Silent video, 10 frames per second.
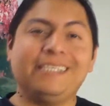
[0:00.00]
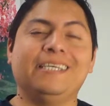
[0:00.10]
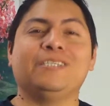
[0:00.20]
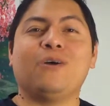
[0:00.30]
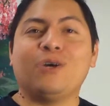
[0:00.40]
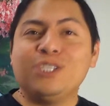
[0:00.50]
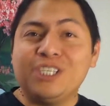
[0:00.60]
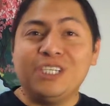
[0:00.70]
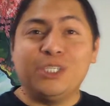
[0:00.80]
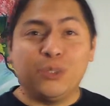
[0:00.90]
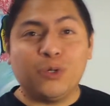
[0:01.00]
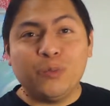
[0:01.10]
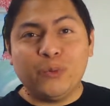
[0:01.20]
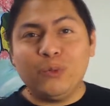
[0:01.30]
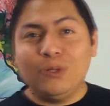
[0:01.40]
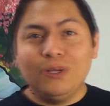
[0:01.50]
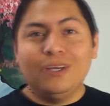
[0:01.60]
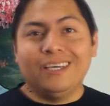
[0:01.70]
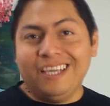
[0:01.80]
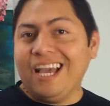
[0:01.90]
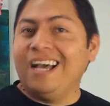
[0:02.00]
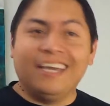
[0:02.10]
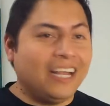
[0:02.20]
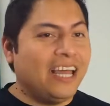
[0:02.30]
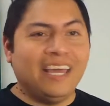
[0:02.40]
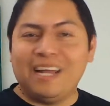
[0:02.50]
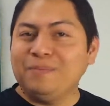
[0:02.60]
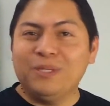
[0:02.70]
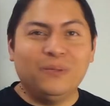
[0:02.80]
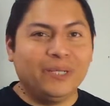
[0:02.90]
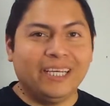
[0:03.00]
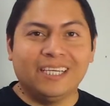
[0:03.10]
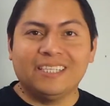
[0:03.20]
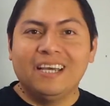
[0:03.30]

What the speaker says: this RC durable? Yeah, it absolutely is.